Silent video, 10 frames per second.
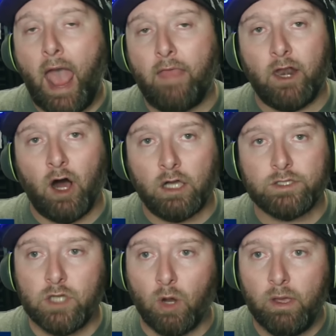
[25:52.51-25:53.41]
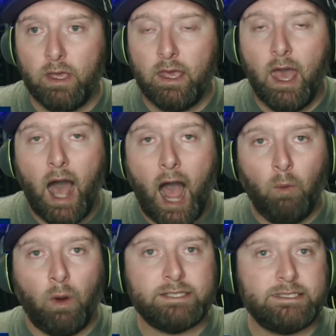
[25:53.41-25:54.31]
And then also, I
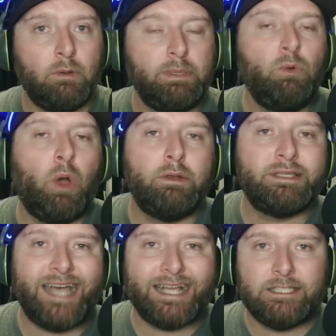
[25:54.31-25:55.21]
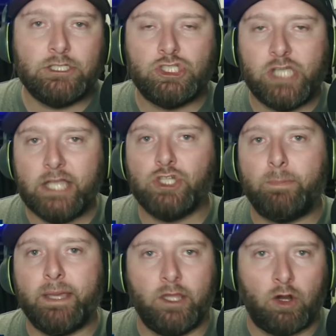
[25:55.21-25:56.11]
want to see what BYU decides to change
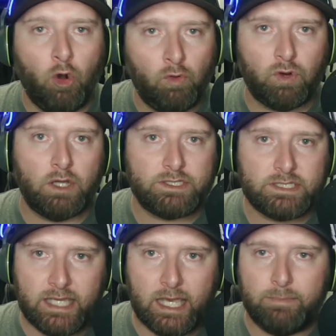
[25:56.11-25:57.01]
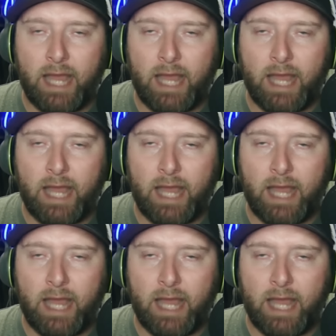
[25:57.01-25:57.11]
up in their overall scheme.